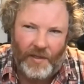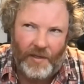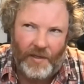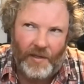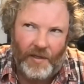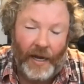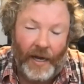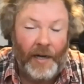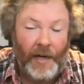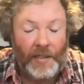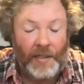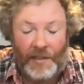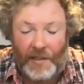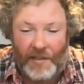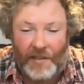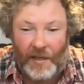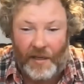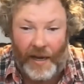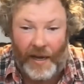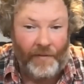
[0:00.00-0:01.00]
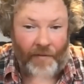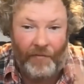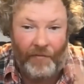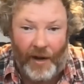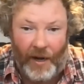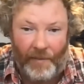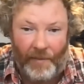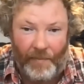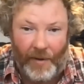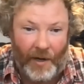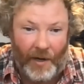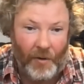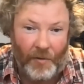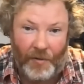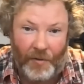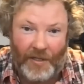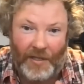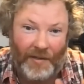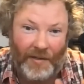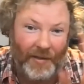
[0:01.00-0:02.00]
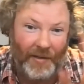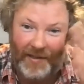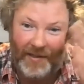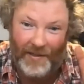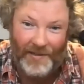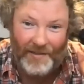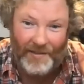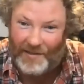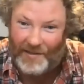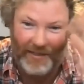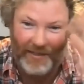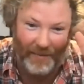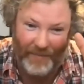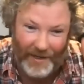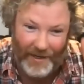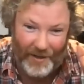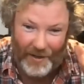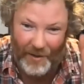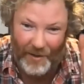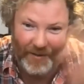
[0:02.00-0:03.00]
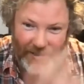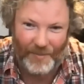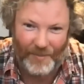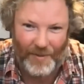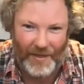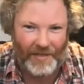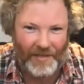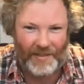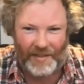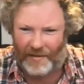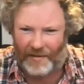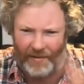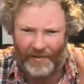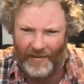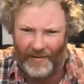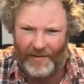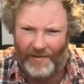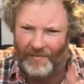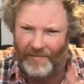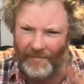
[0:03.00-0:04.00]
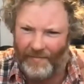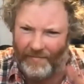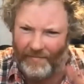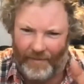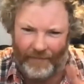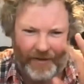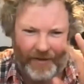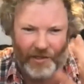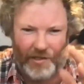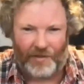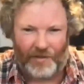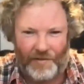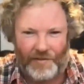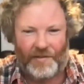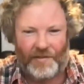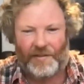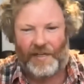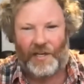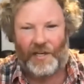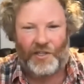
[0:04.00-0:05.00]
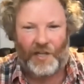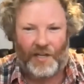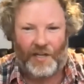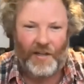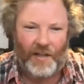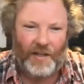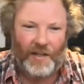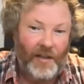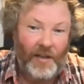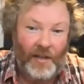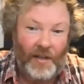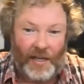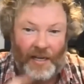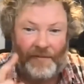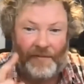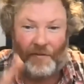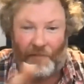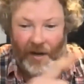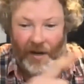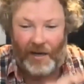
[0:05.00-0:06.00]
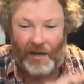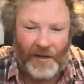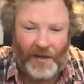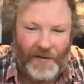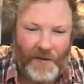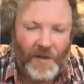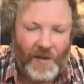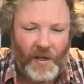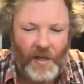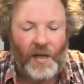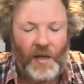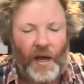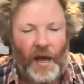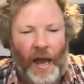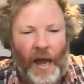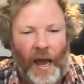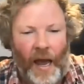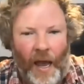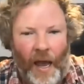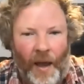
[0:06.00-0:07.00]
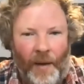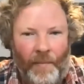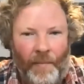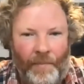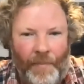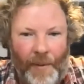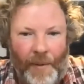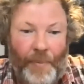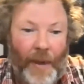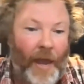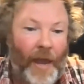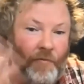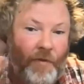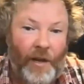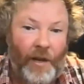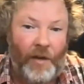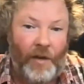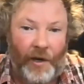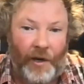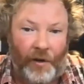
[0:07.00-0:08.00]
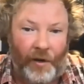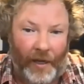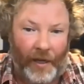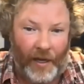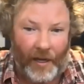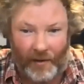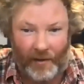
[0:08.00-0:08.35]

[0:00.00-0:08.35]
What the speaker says: haven't read it, but I know there's something new someone has said, oh, professional is sketchy. Haven't read it yet. But paid regularly,